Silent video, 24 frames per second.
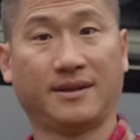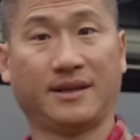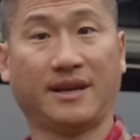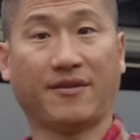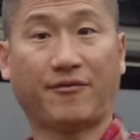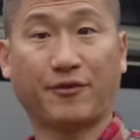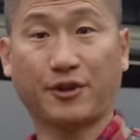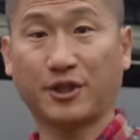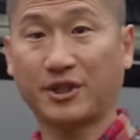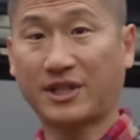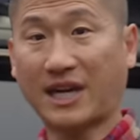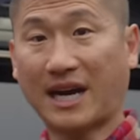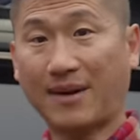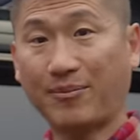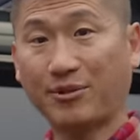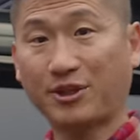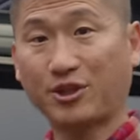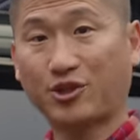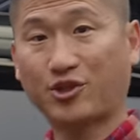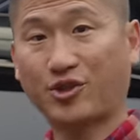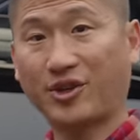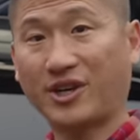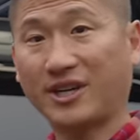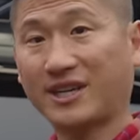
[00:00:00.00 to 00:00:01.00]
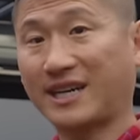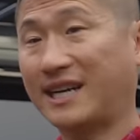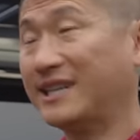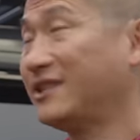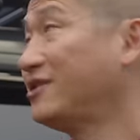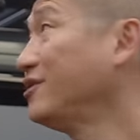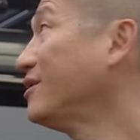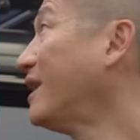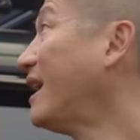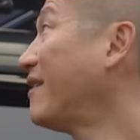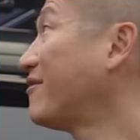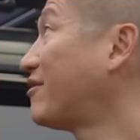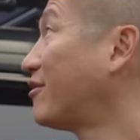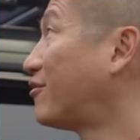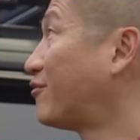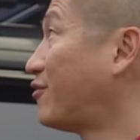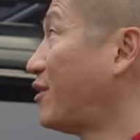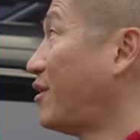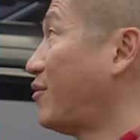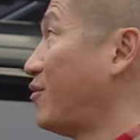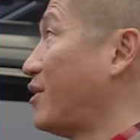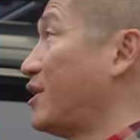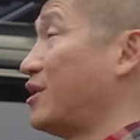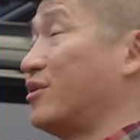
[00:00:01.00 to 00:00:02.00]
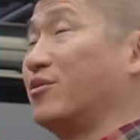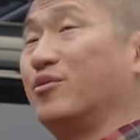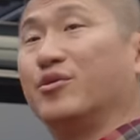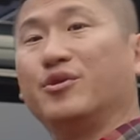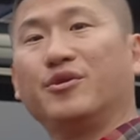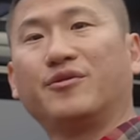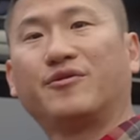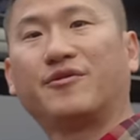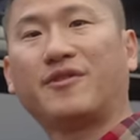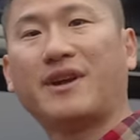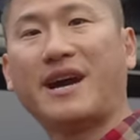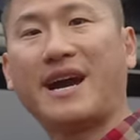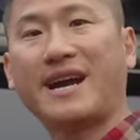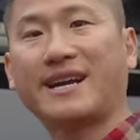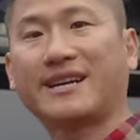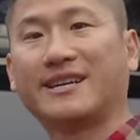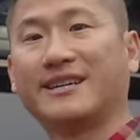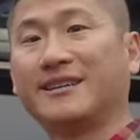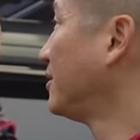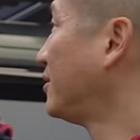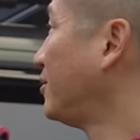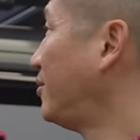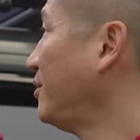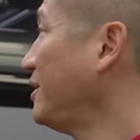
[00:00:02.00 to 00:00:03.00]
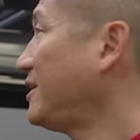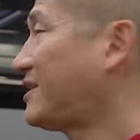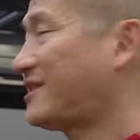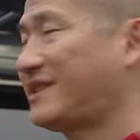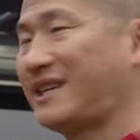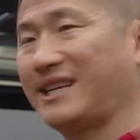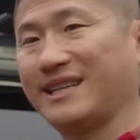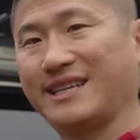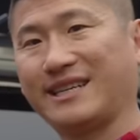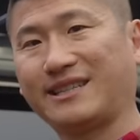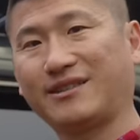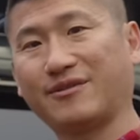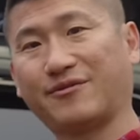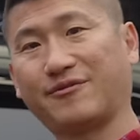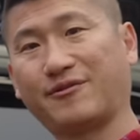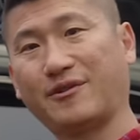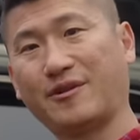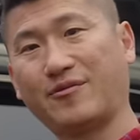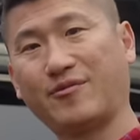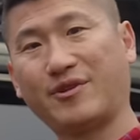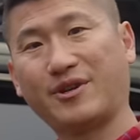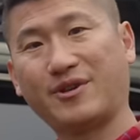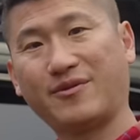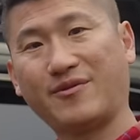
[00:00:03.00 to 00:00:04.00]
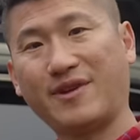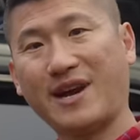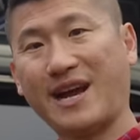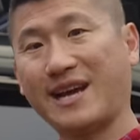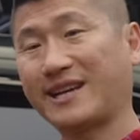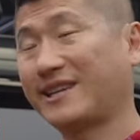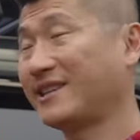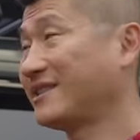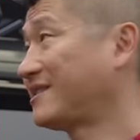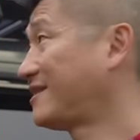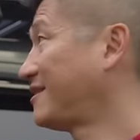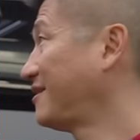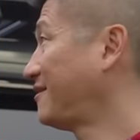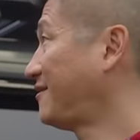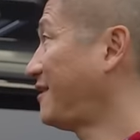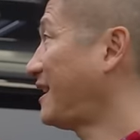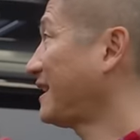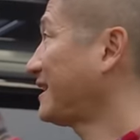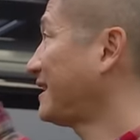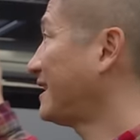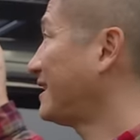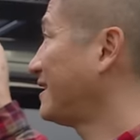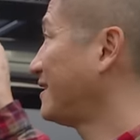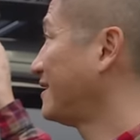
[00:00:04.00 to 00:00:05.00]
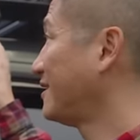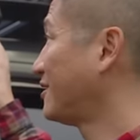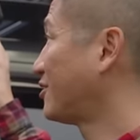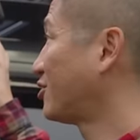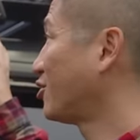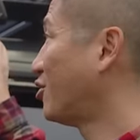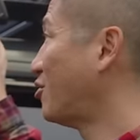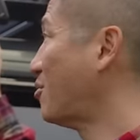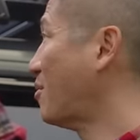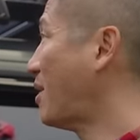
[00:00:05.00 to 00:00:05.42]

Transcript: Now, for the top of the truck, I do have the Front Runner roof rack. The reason I like the Front Runner rack is the fact that it is so